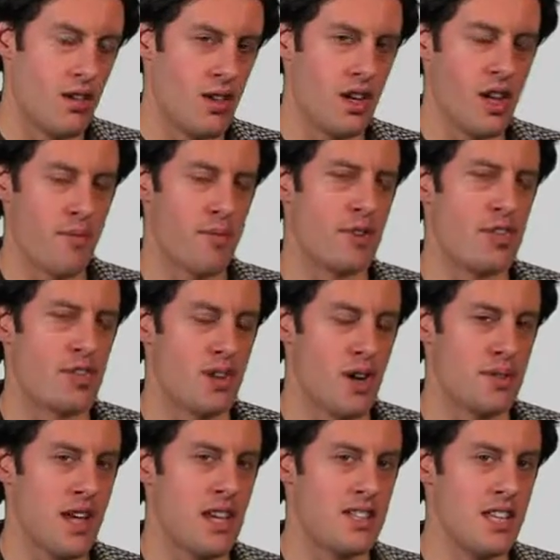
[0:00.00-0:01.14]
the government
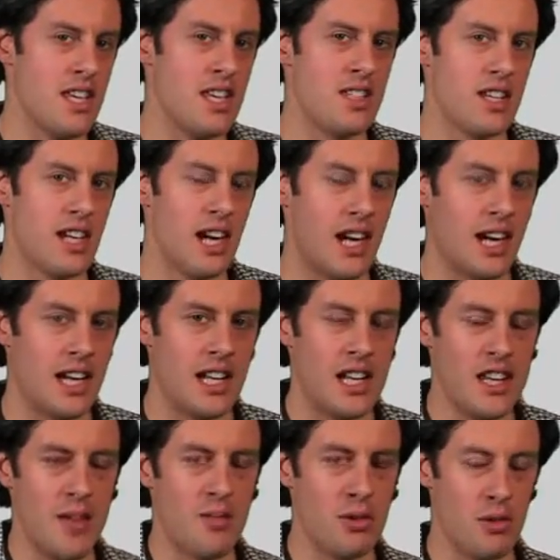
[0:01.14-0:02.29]
describes that as easing, clearly
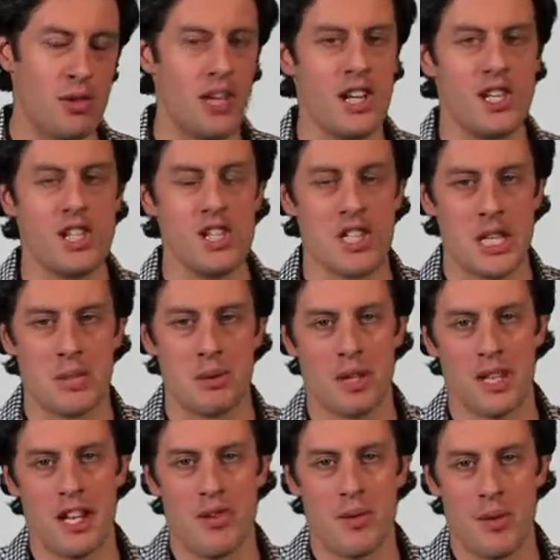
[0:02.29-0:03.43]
they've built relationships with the
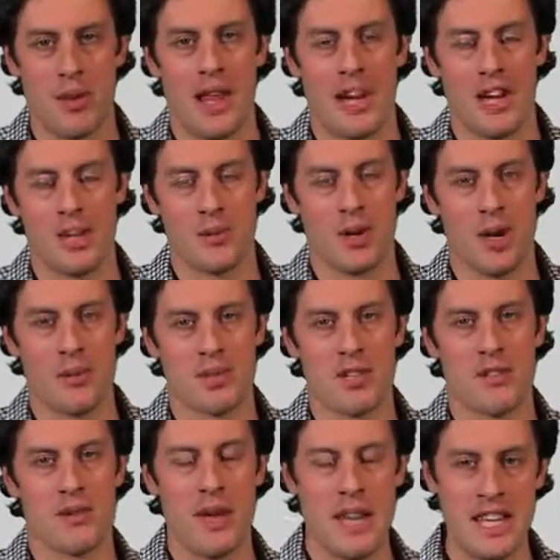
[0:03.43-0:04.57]
government planning departments
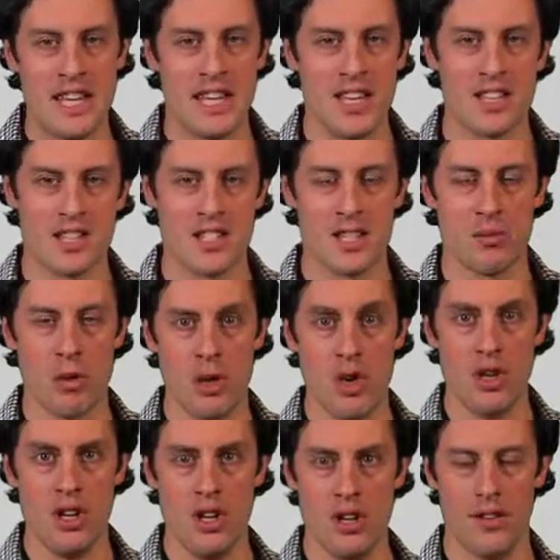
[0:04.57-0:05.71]
over many years, and they're somewhat
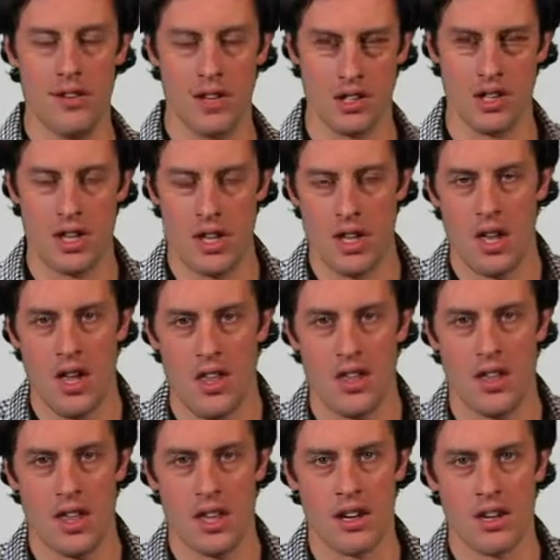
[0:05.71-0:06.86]
nervous that
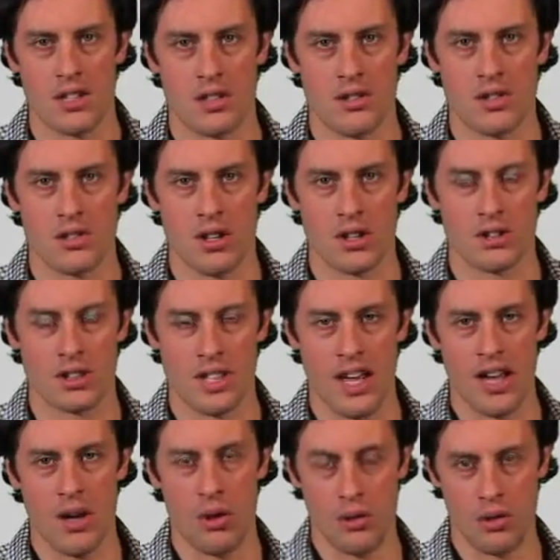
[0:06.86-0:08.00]
they're going to struggle to
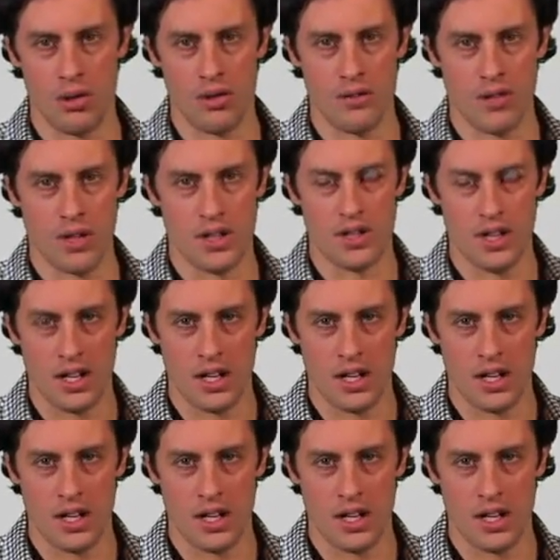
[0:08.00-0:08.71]
get hold of and